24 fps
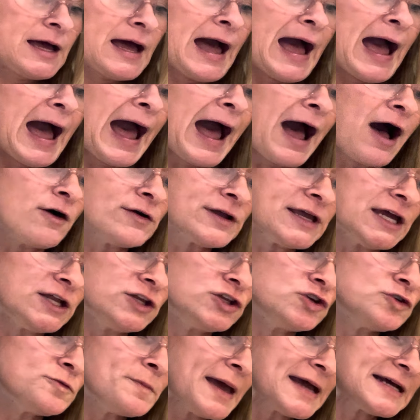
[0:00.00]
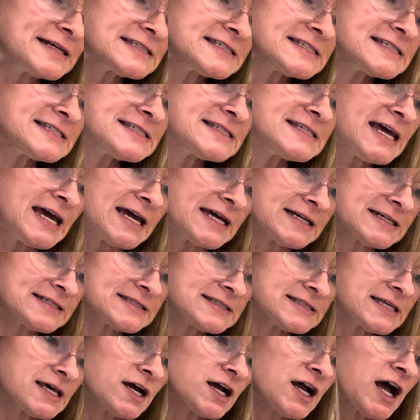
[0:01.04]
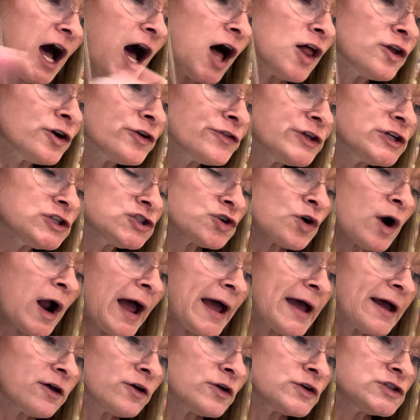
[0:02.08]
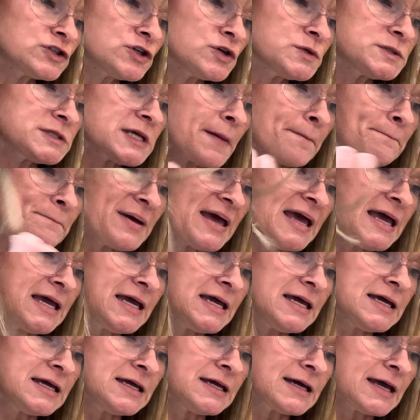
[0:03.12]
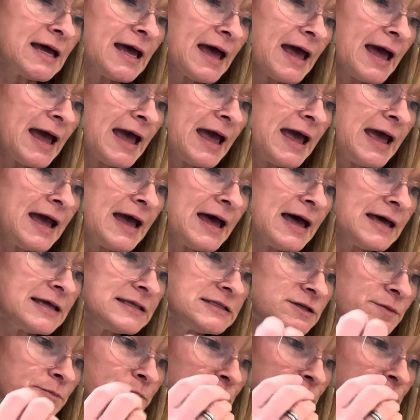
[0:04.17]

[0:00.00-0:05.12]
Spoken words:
How can you make 6? Color the triangles using pink and